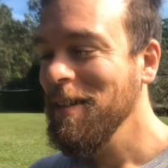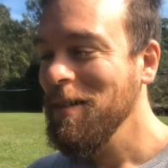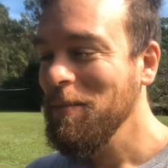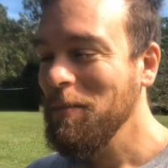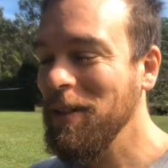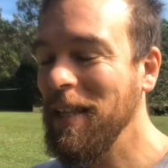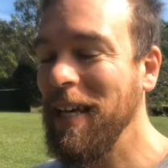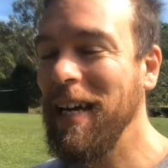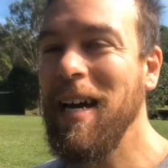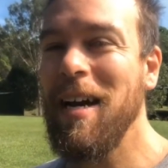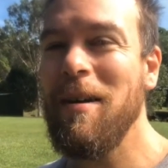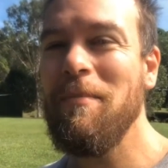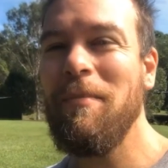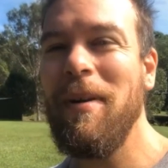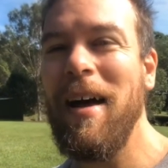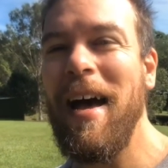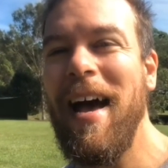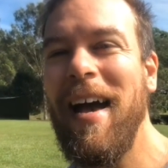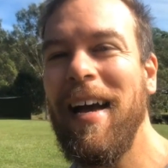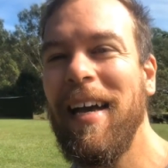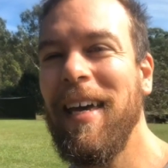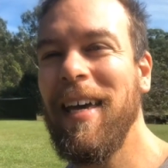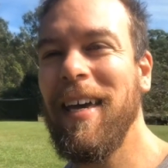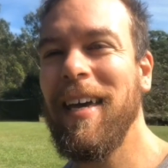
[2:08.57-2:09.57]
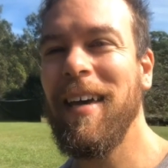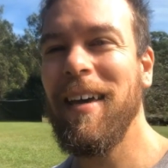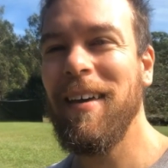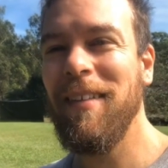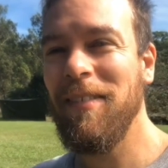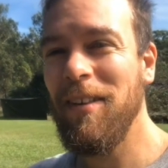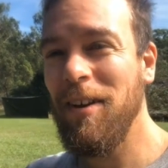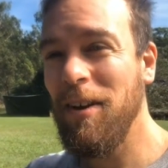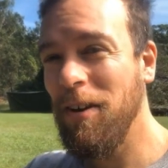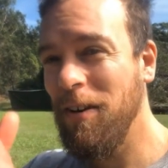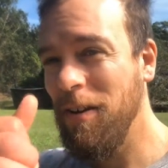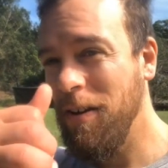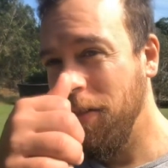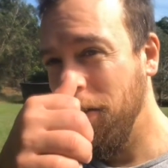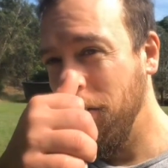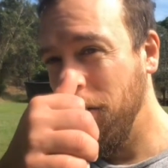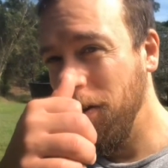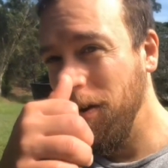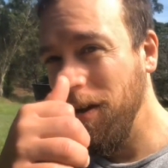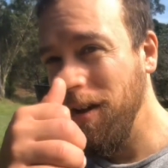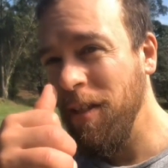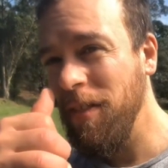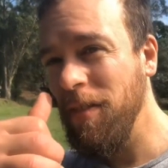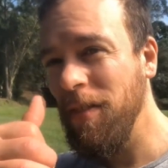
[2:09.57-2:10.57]
But they come back and they're
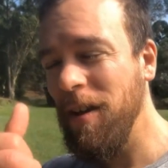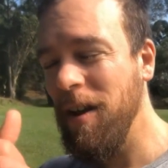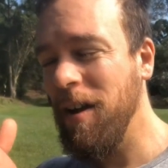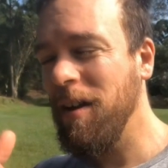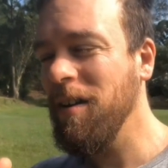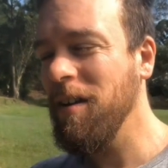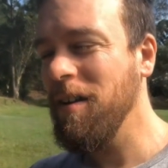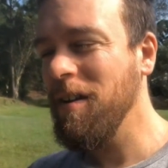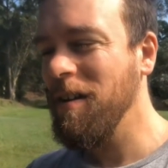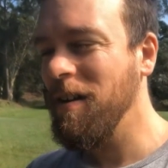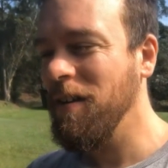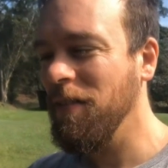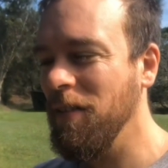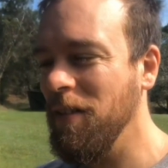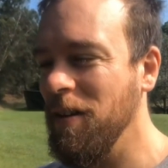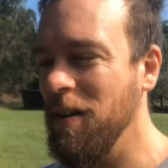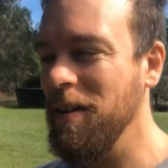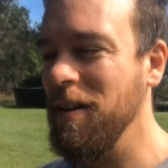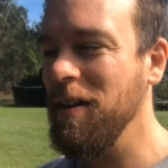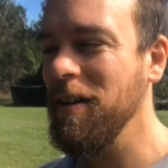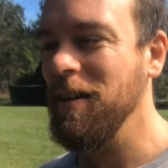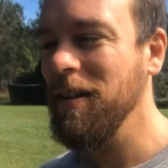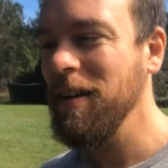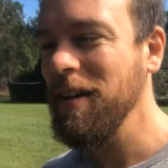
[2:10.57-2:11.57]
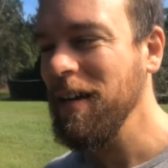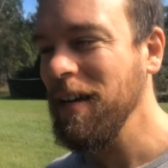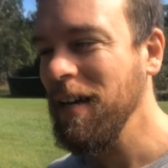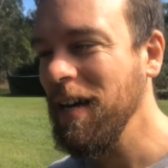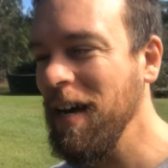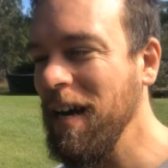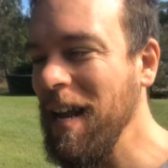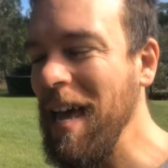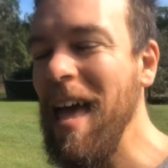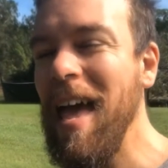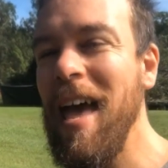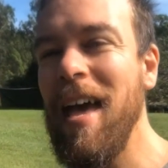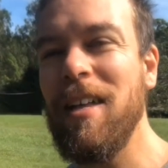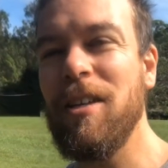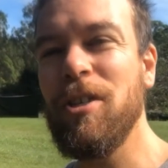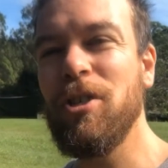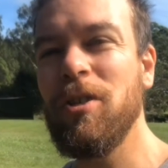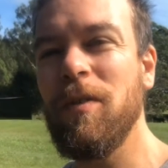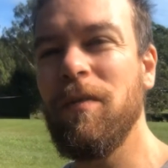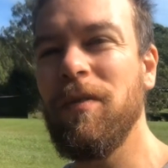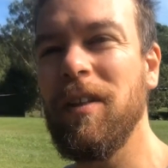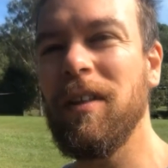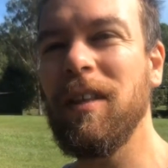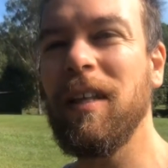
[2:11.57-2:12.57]
there on the kind of
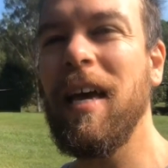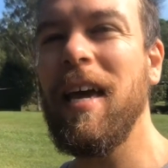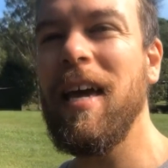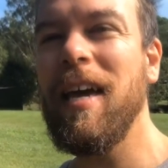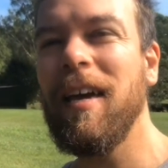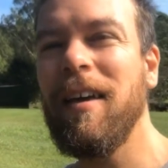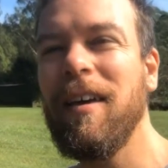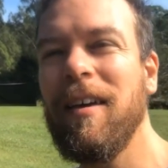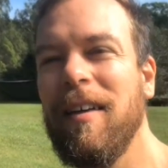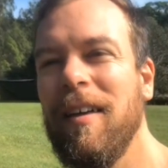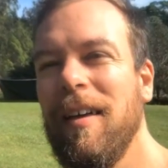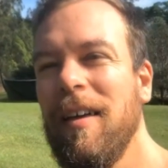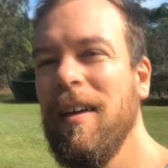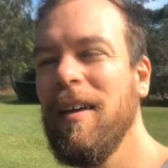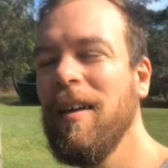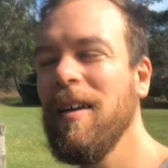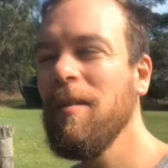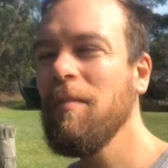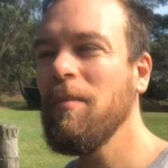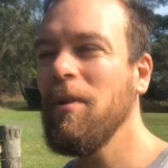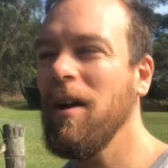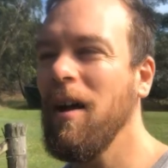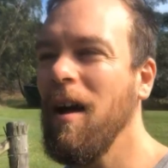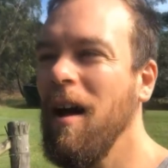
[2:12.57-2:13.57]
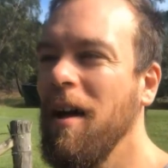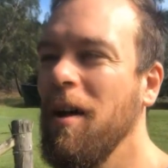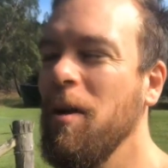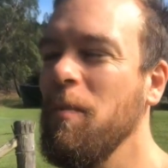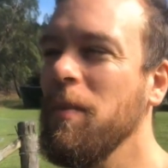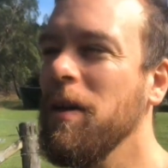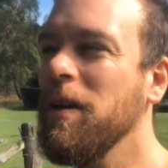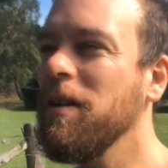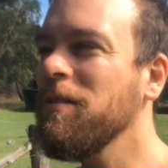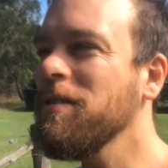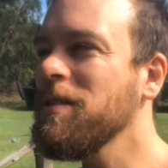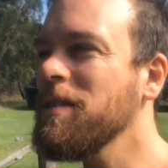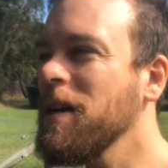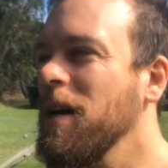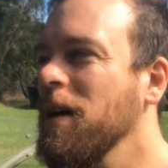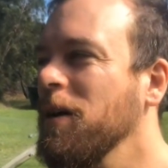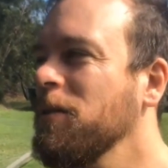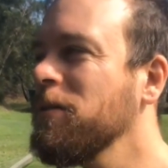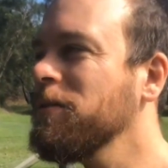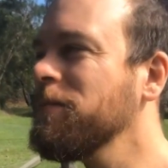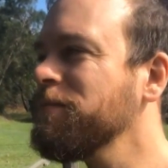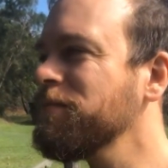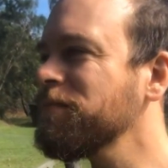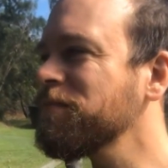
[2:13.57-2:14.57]
edge of the lake, about 100 meters
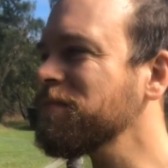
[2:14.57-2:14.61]
out,